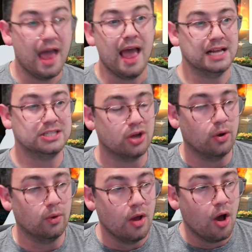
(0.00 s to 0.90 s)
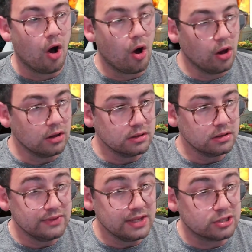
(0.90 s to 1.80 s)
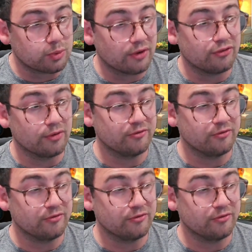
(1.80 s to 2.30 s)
And so all of these were from